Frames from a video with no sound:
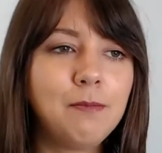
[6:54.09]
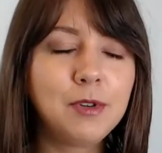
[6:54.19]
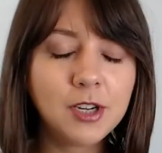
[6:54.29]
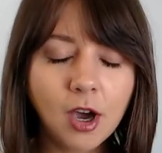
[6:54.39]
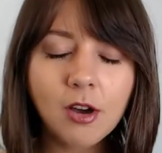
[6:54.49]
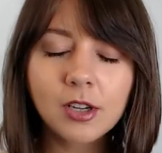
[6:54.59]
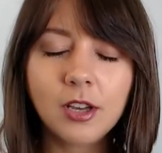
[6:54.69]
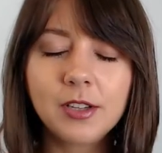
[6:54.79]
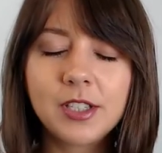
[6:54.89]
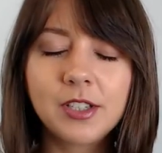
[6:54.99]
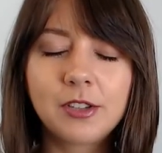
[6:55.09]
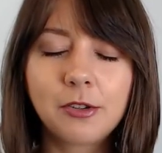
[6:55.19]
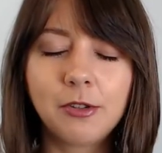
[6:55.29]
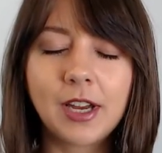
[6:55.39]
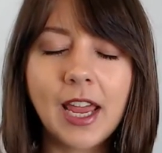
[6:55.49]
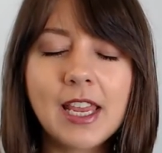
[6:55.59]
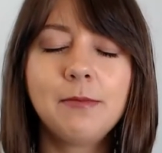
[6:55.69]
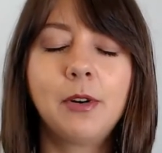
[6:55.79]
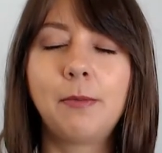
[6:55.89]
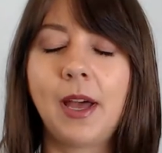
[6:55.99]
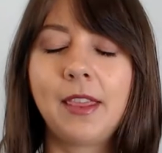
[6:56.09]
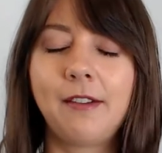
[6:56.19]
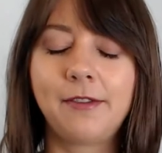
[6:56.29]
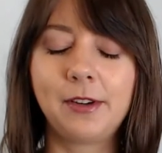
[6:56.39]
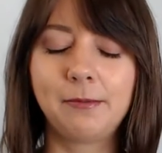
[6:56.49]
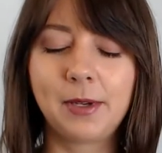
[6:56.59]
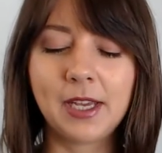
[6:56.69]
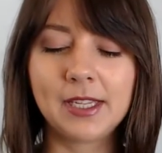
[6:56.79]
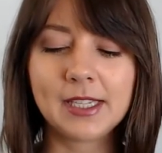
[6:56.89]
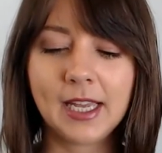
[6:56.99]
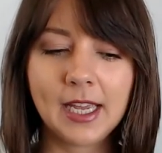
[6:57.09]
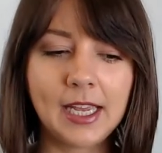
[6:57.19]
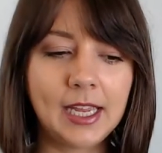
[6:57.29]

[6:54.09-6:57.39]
I'm not going to talk any more about that film because